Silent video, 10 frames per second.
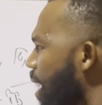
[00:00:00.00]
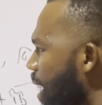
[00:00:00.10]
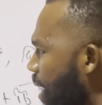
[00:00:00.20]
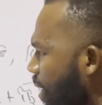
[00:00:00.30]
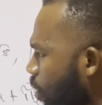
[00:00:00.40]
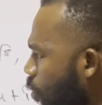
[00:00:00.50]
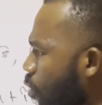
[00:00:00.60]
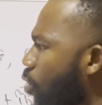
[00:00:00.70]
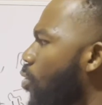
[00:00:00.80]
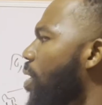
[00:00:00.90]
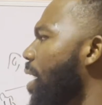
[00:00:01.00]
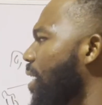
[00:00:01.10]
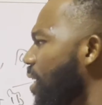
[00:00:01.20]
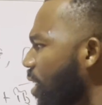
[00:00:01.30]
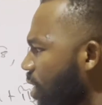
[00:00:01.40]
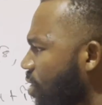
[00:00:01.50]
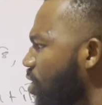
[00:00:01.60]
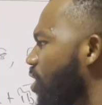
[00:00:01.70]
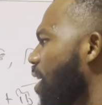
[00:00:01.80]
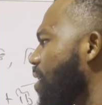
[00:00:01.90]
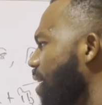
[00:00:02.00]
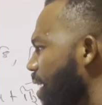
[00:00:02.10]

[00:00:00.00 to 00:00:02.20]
and whole and integers